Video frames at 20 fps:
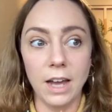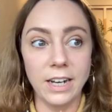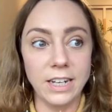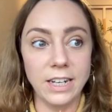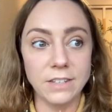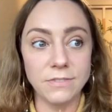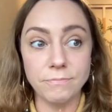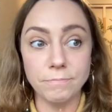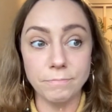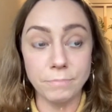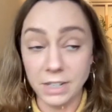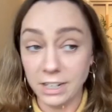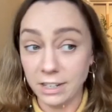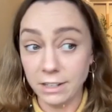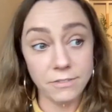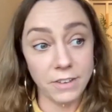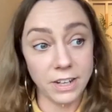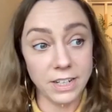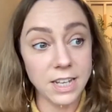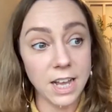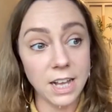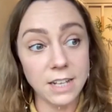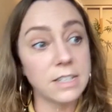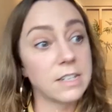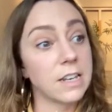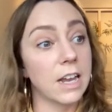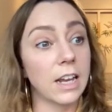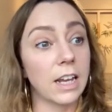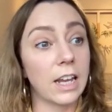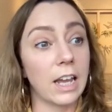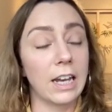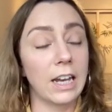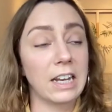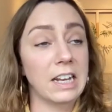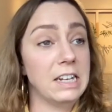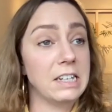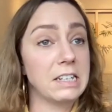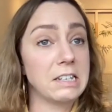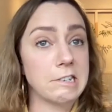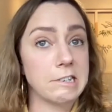and he's fantastic and
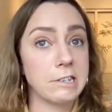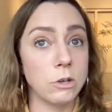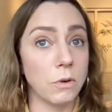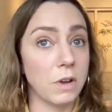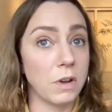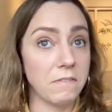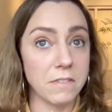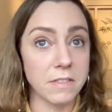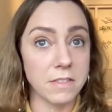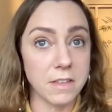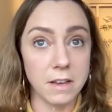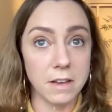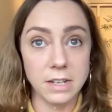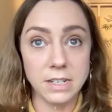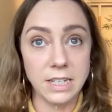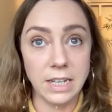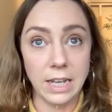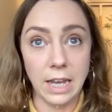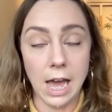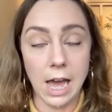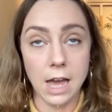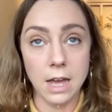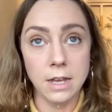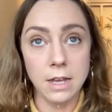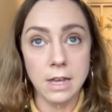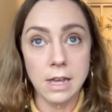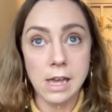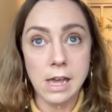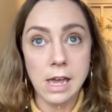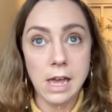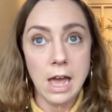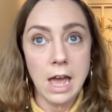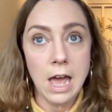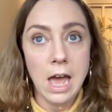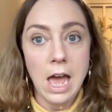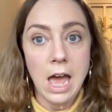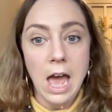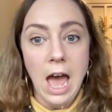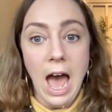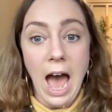he's not even 30 yet.
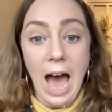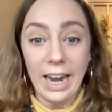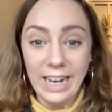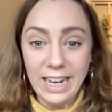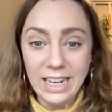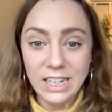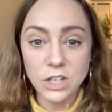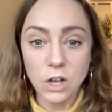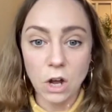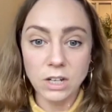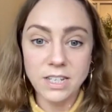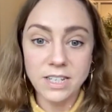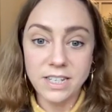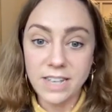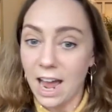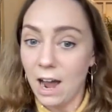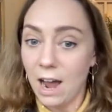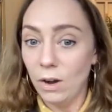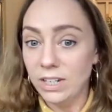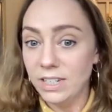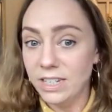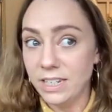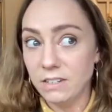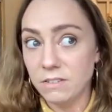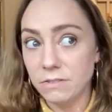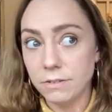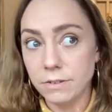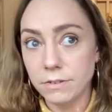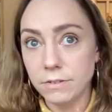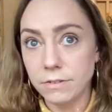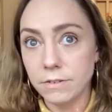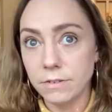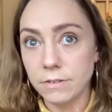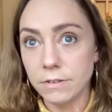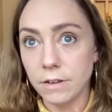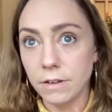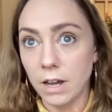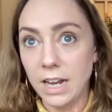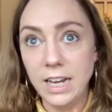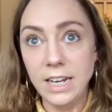And he started out and
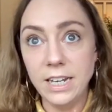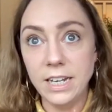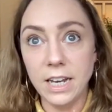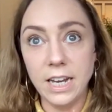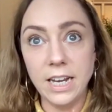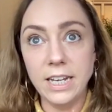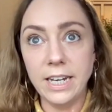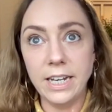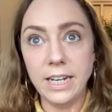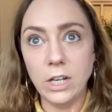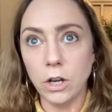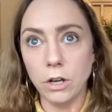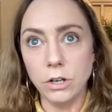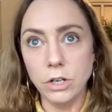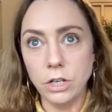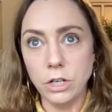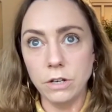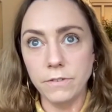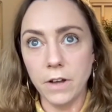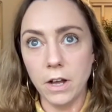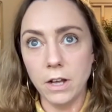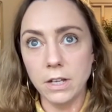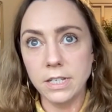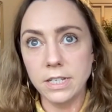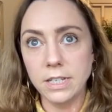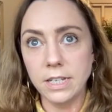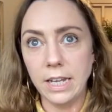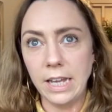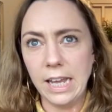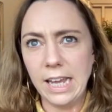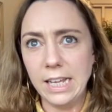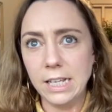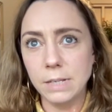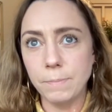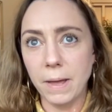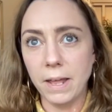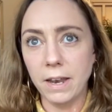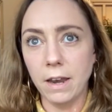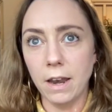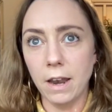he didn't go to university. He
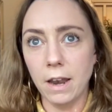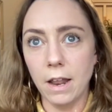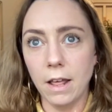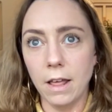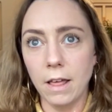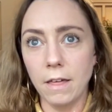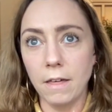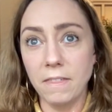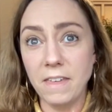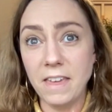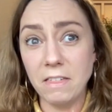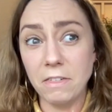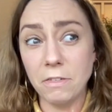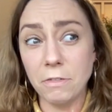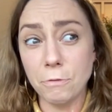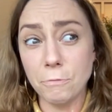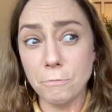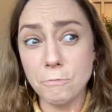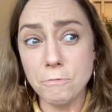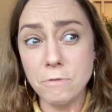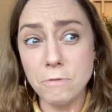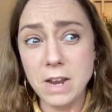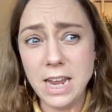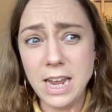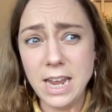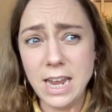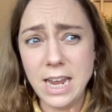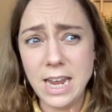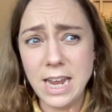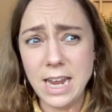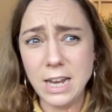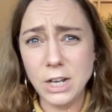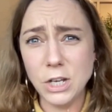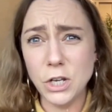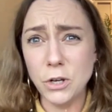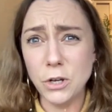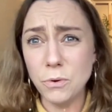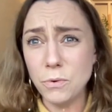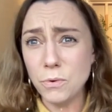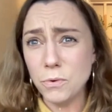spent, I think, 3
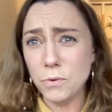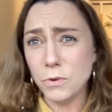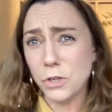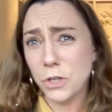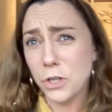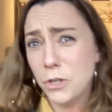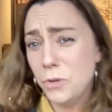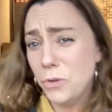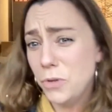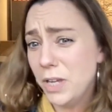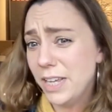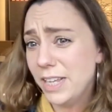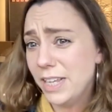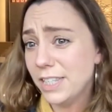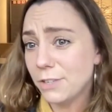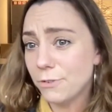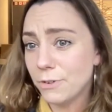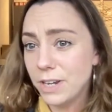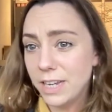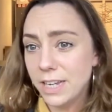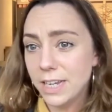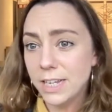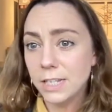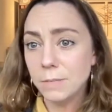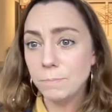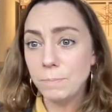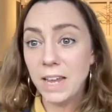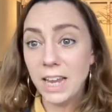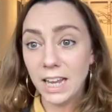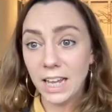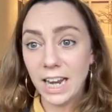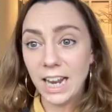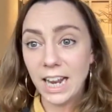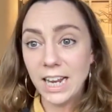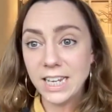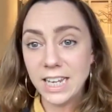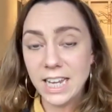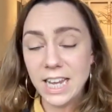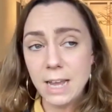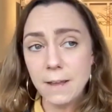years being an
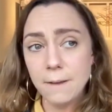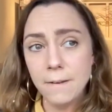AD